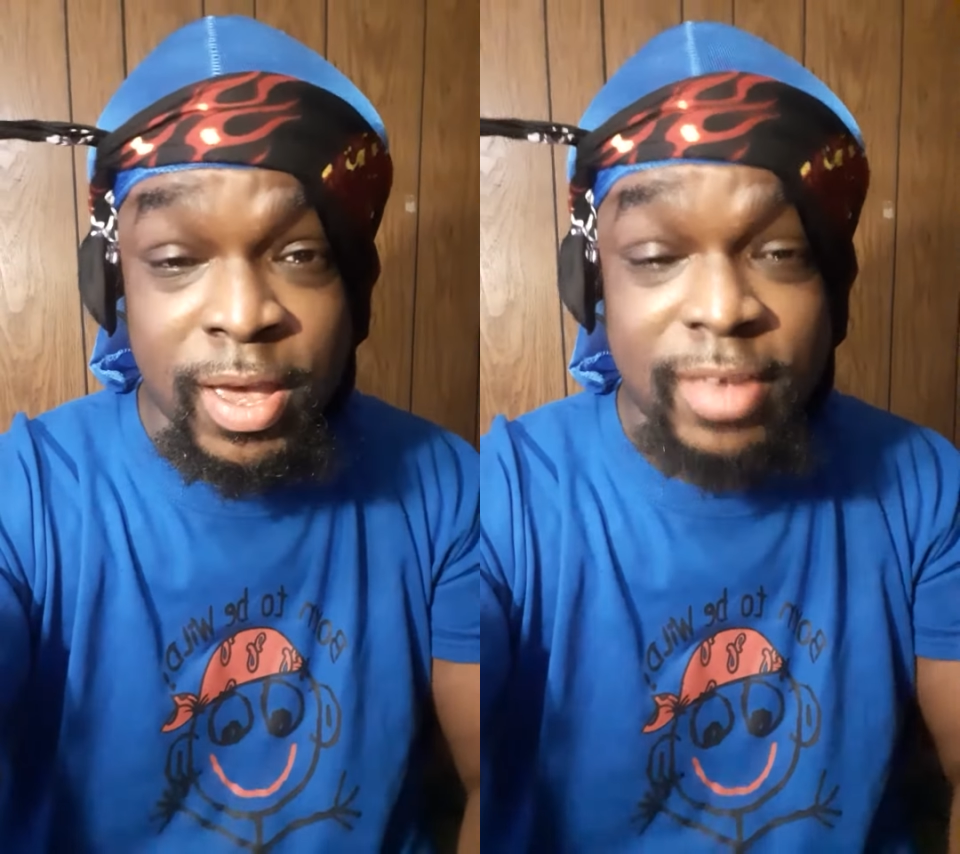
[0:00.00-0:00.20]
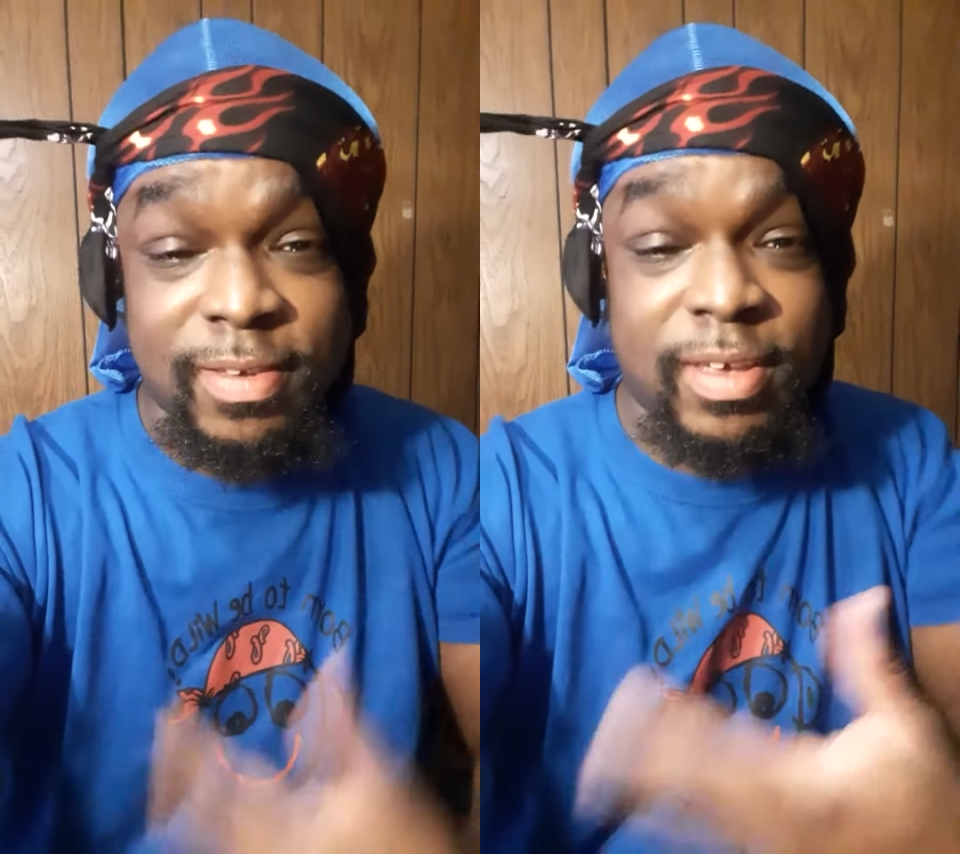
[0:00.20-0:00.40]

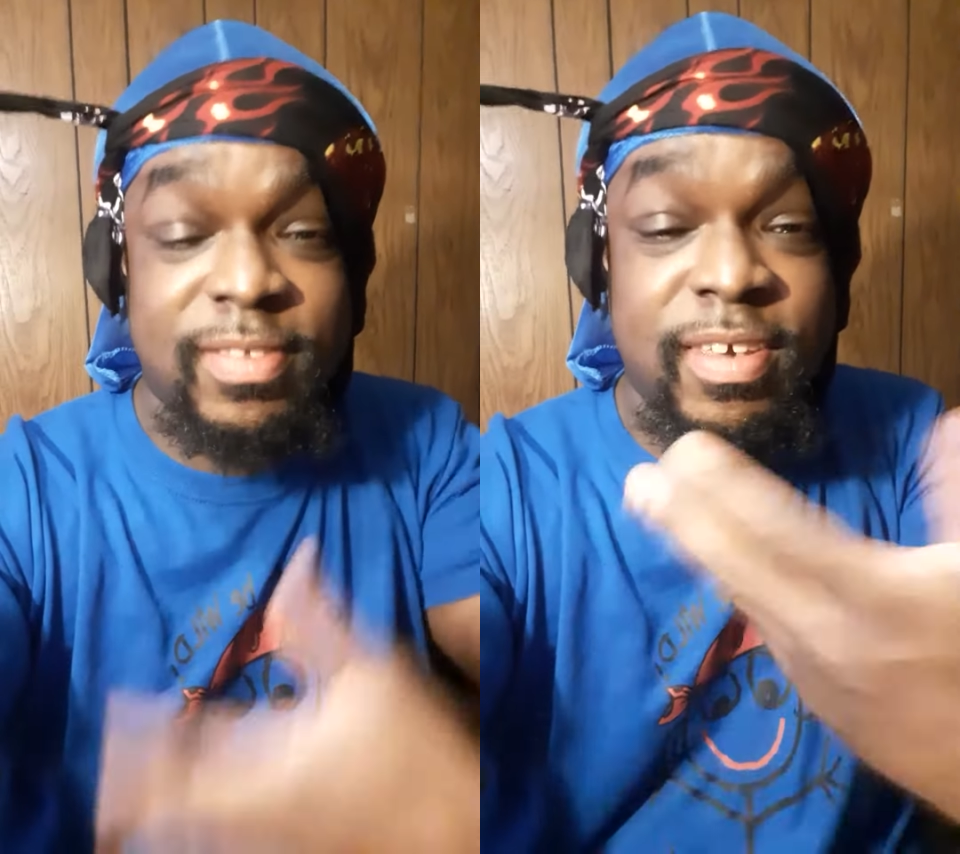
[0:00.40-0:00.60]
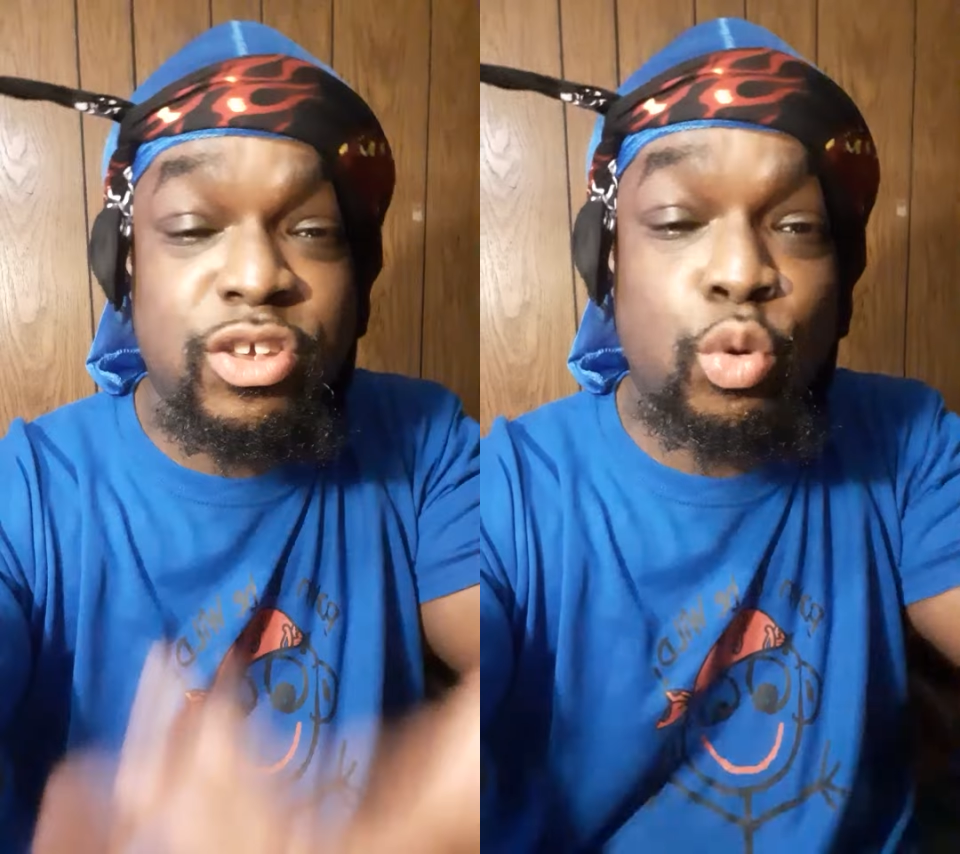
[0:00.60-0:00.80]
It's a
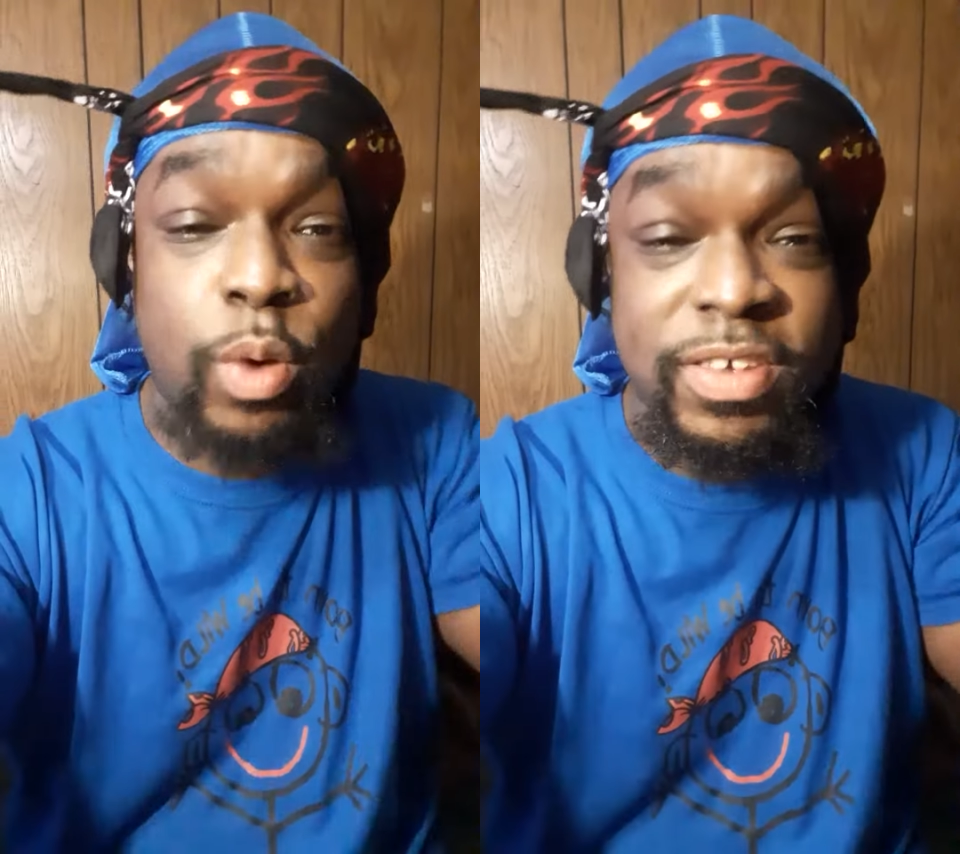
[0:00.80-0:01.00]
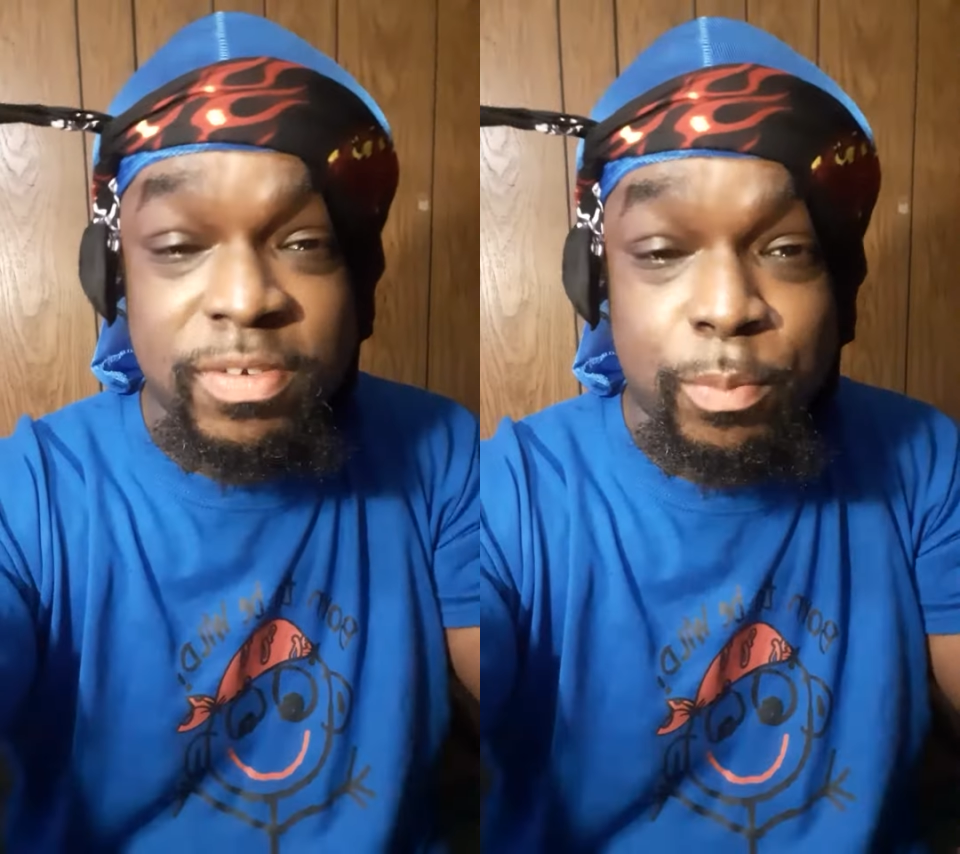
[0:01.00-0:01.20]

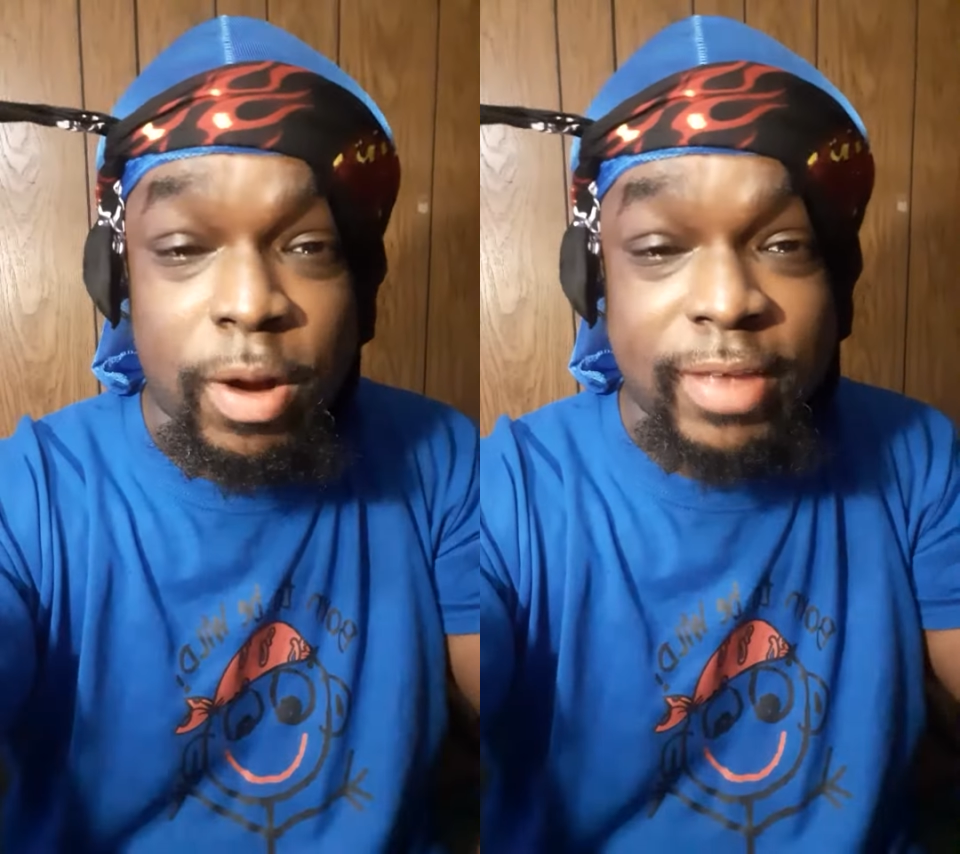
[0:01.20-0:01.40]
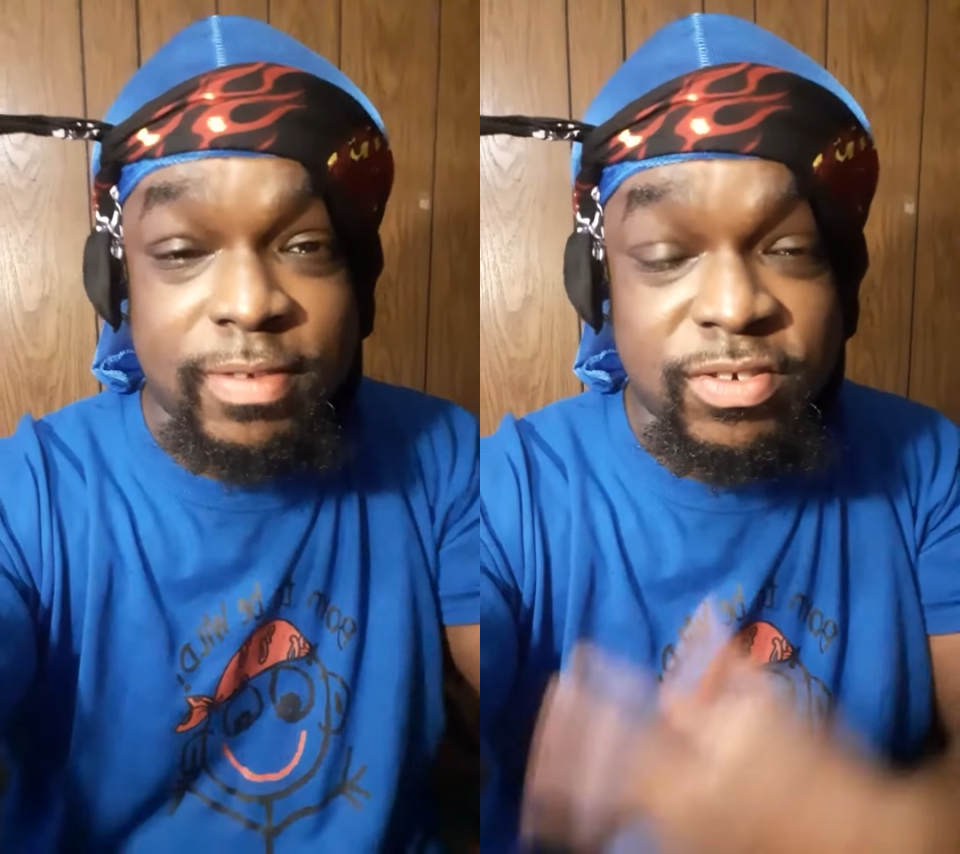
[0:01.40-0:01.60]
continuation
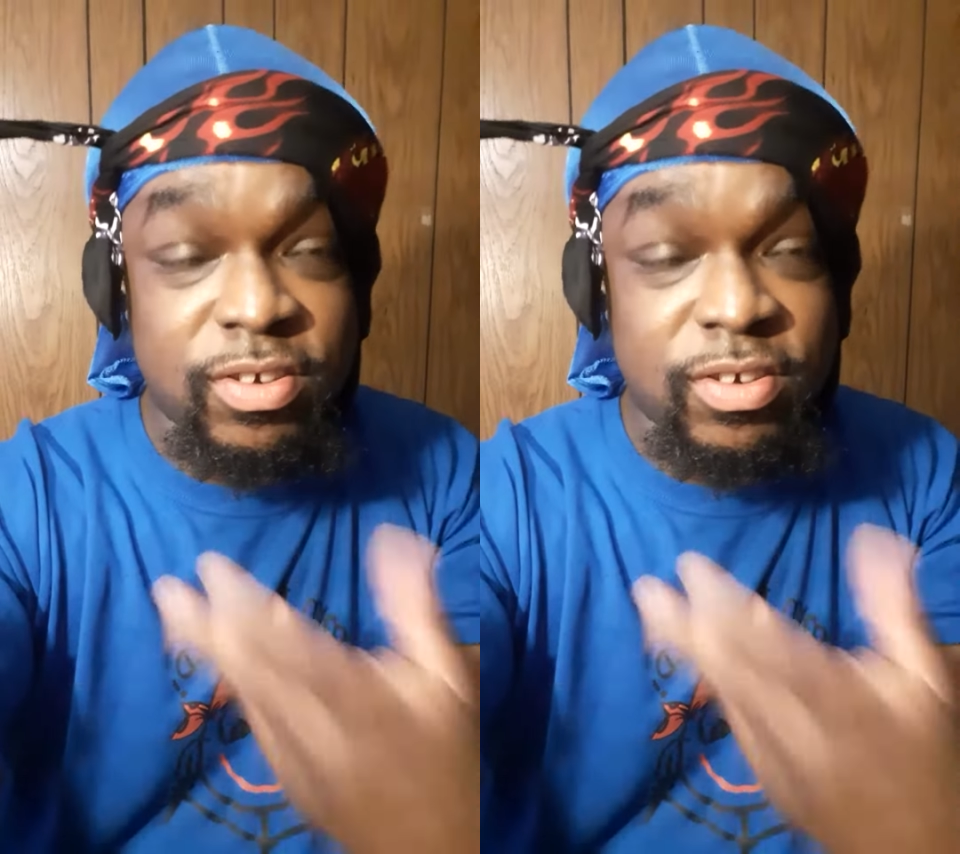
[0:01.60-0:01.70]
process.